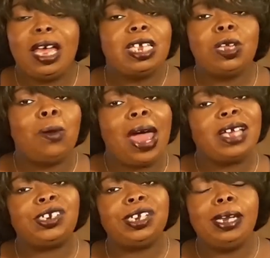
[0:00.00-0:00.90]
So now
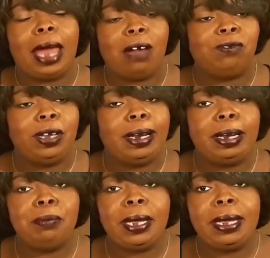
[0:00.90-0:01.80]
she not feeling
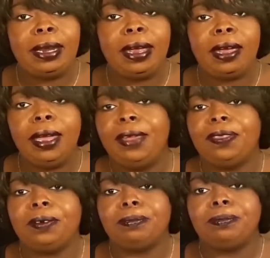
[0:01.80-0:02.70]
to be in there
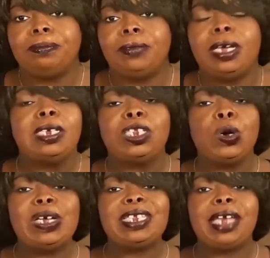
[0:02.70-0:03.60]
either.
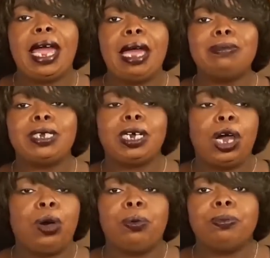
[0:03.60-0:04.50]
So it's time to
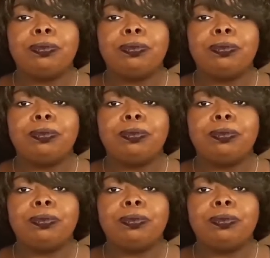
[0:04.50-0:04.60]
go.